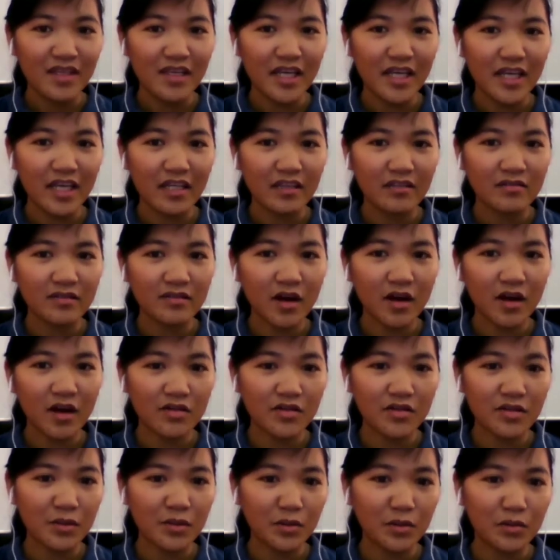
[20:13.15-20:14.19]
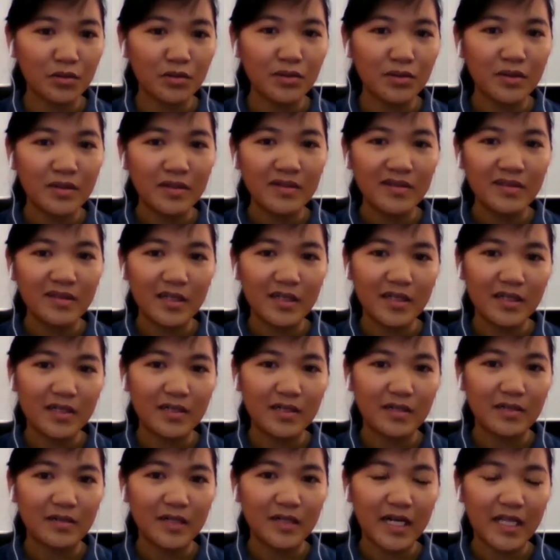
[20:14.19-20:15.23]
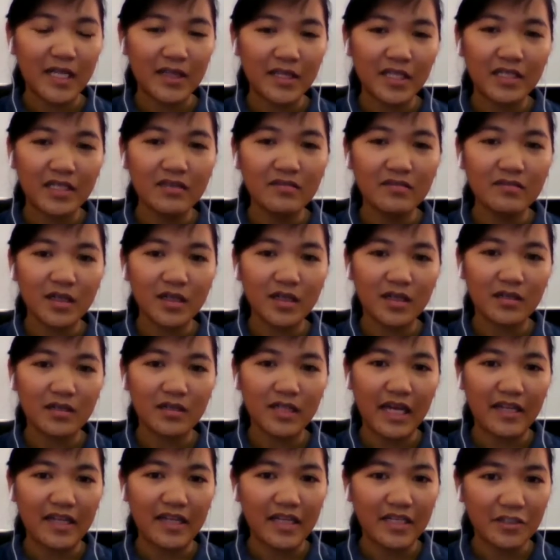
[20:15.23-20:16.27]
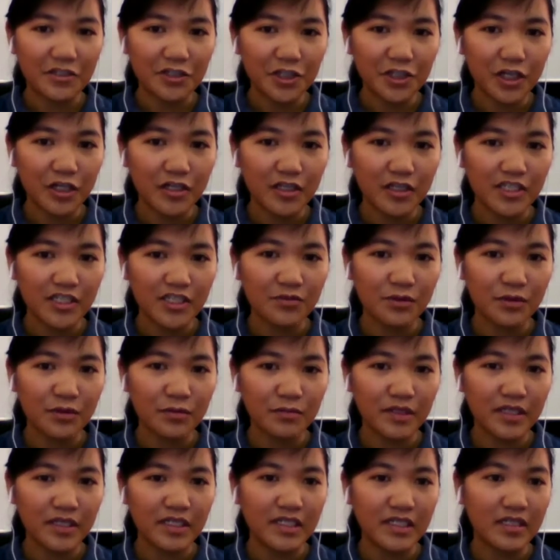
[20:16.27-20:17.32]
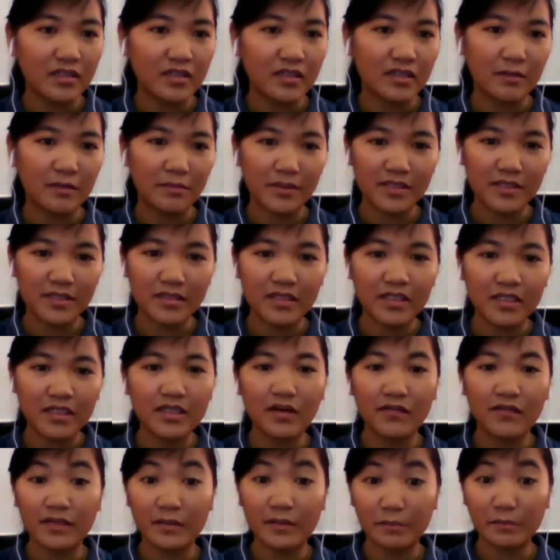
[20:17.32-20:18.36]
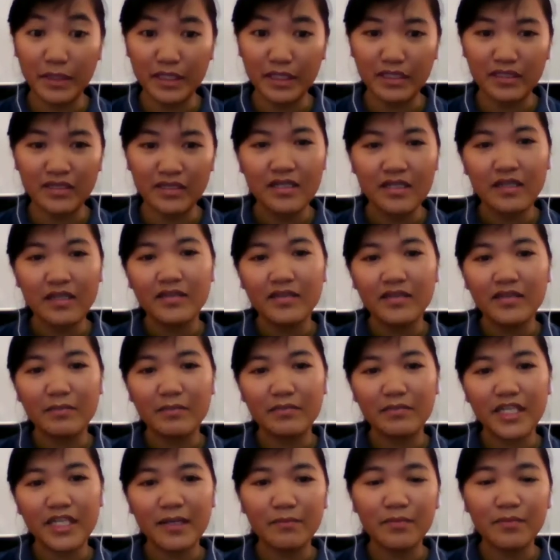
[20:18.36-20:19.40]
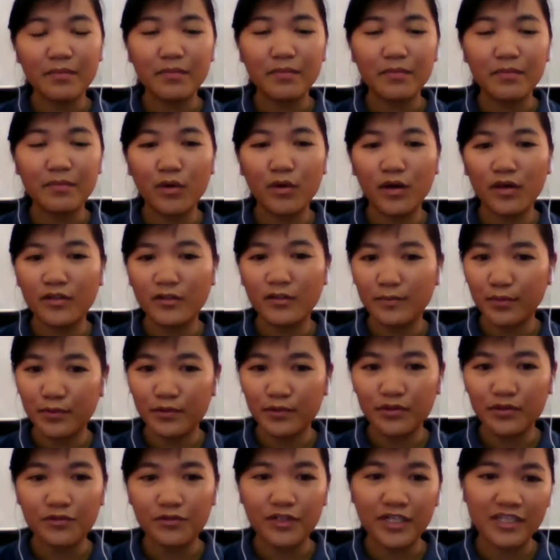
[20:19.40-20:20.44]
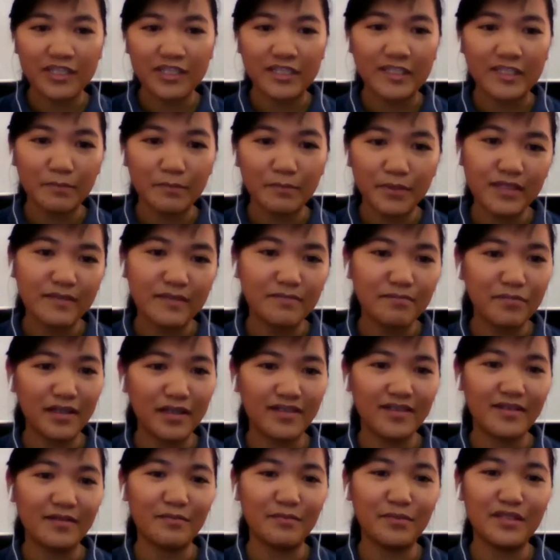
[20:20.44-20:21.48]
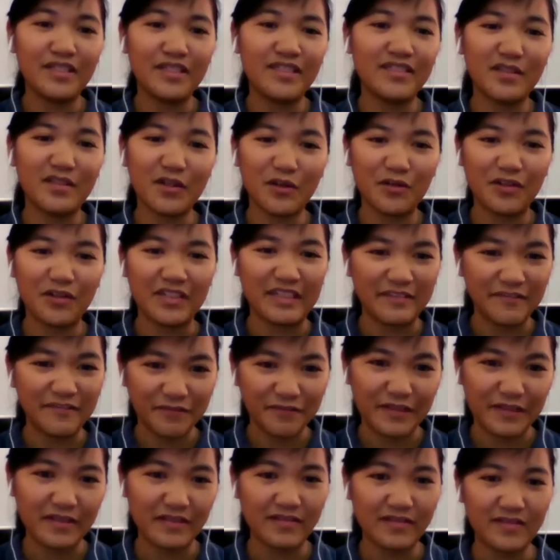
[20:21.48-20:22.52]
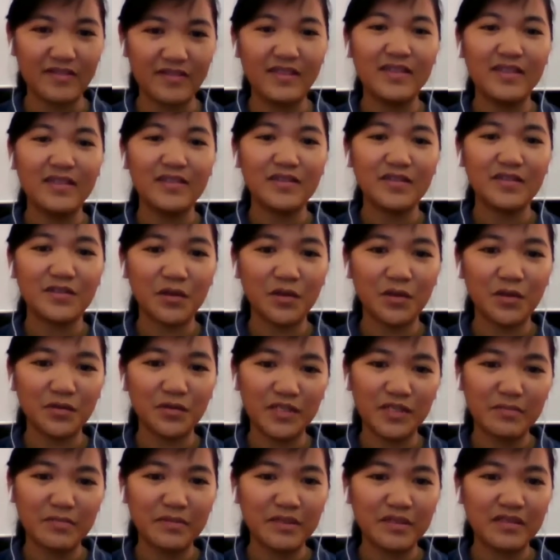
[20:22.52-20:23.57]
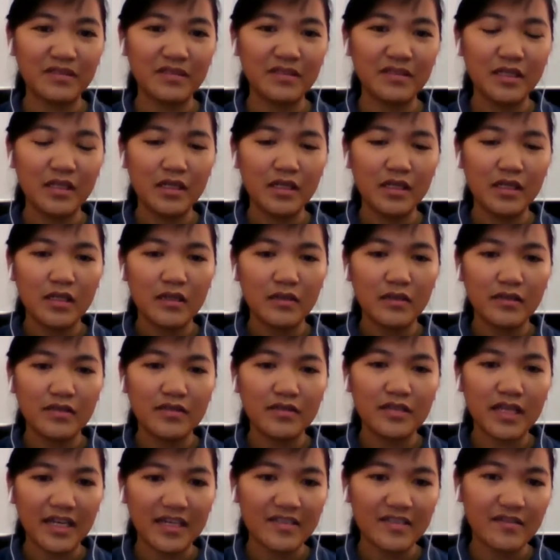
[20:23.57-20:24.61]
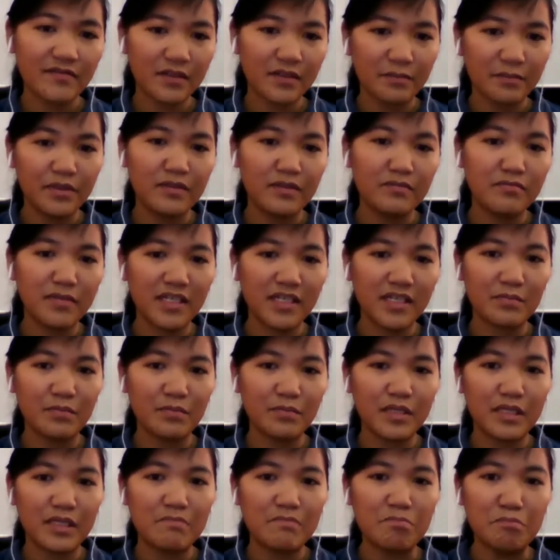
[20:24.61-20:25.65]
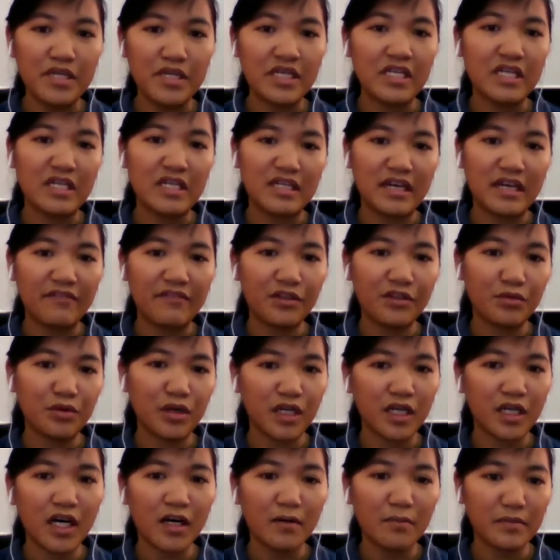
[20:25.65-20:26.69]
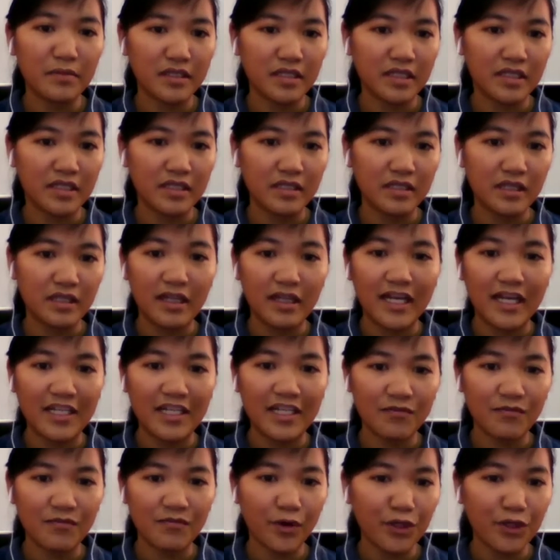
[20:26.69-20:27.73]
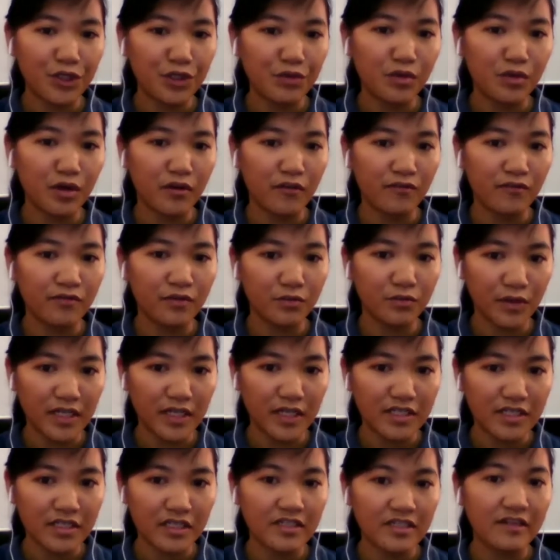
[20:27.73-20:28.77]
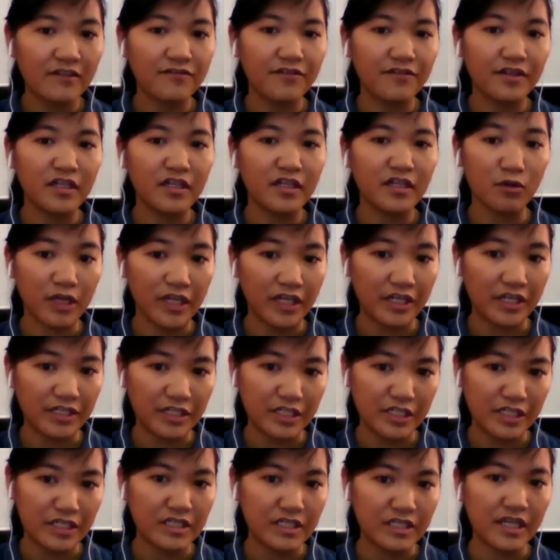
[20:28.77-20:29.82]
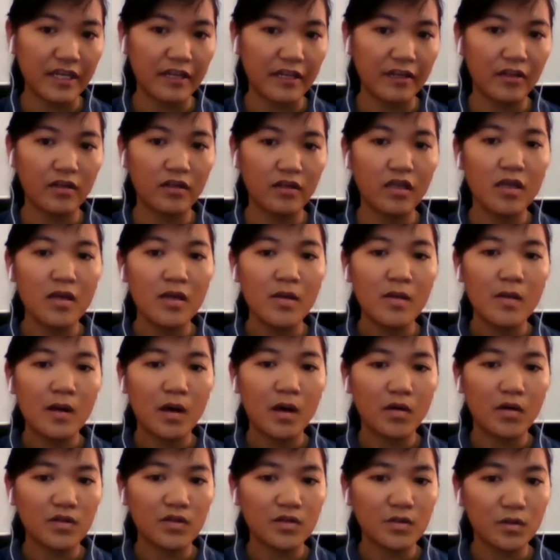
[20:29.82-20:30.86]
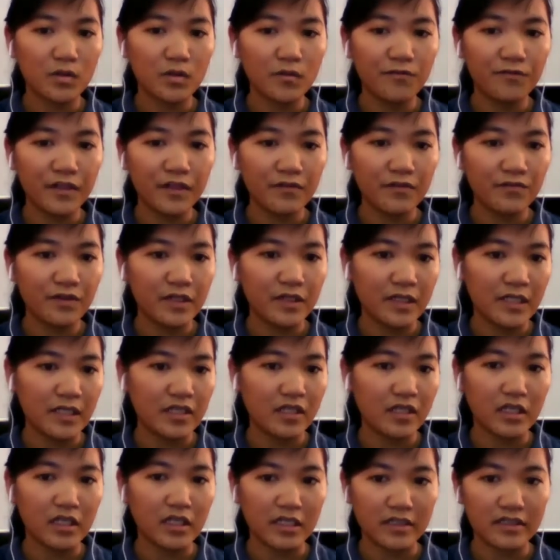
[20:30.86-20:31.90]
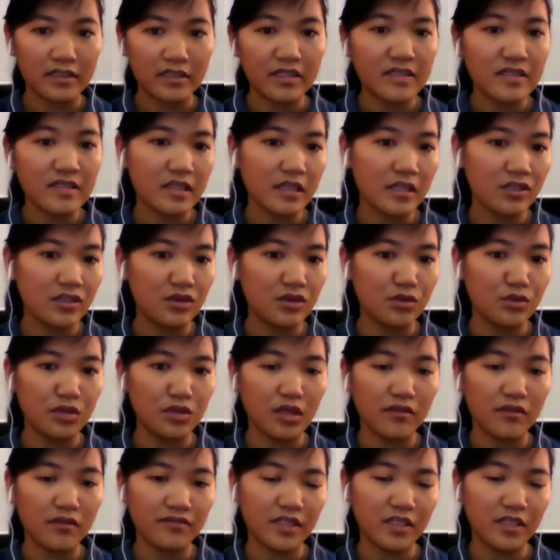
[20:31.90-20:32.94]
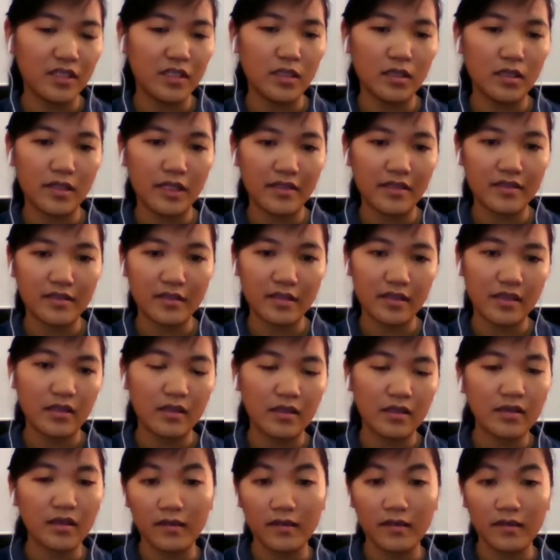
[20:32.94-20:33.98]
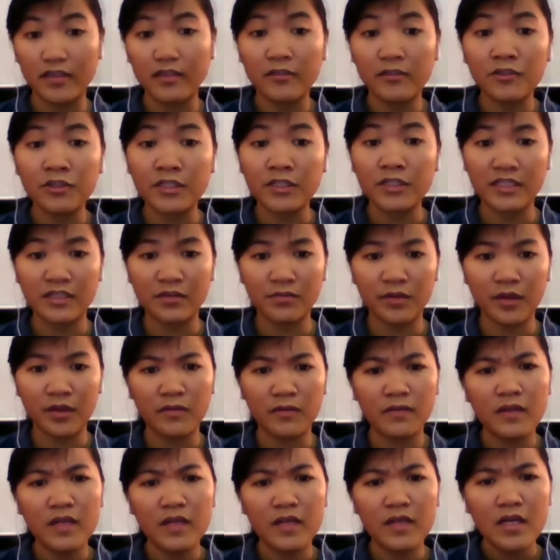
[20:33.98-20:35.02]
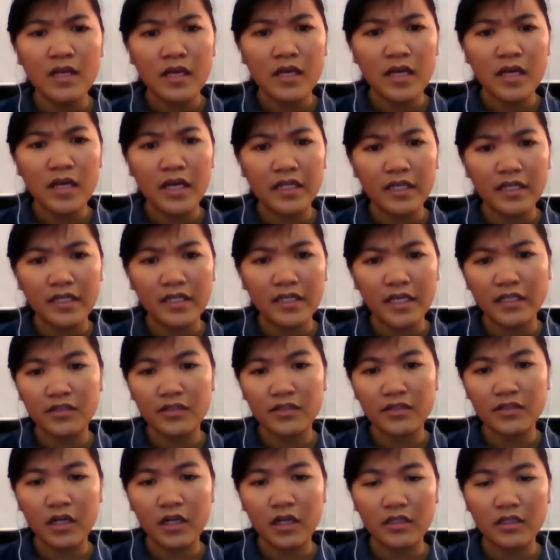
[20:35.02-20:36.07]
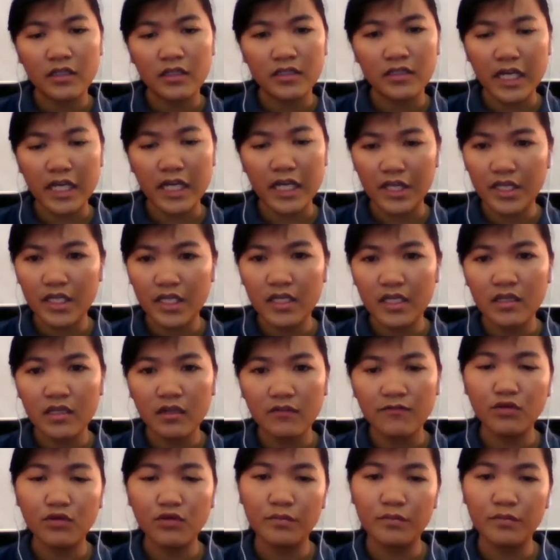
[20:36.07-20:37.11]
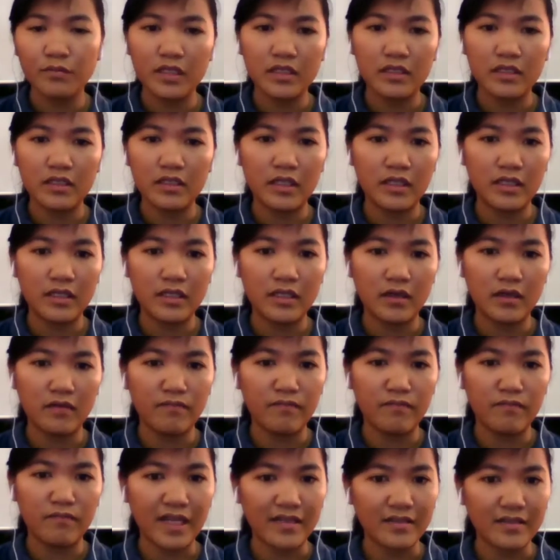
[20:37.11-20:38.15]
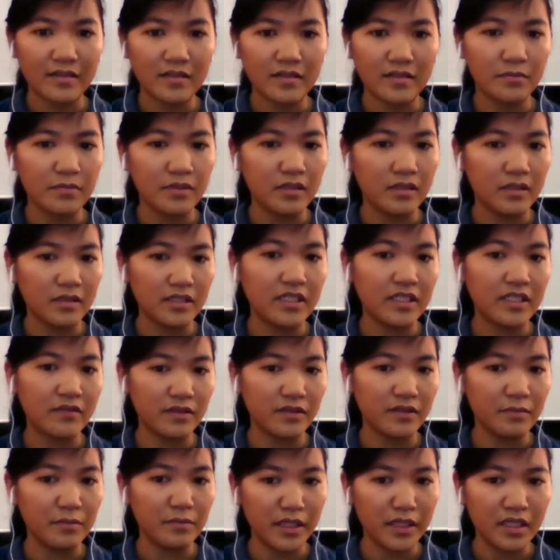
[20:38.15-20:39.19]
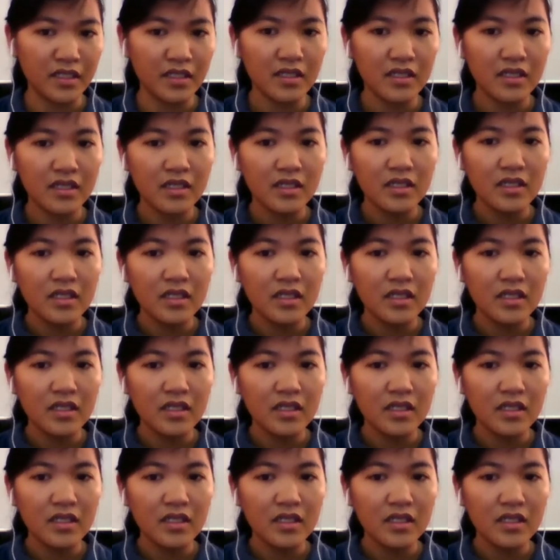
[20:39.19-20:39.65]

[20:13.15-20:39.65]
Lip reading: And also, I think another challenge would be the capacity of the bin. Sometimes people want to put trash in the bin, but the bin is already filled. So, which means the size of the bin must be big enough to accommodate large volume of waste in different locations, and also fit with the collecting schedule of the let's say century as well. And another challenge, I think, it would be the accessibility of the bin.